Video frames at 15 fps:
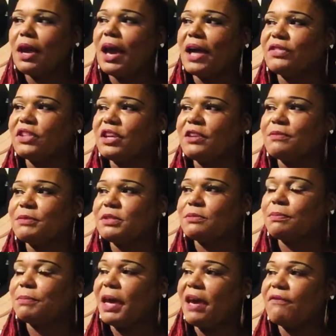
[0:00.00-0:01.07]
I think
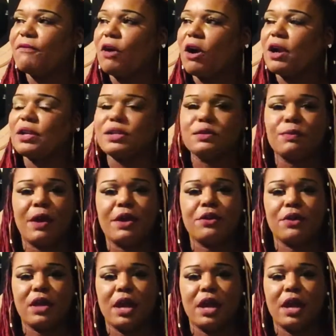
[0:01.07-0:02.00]
by far this right here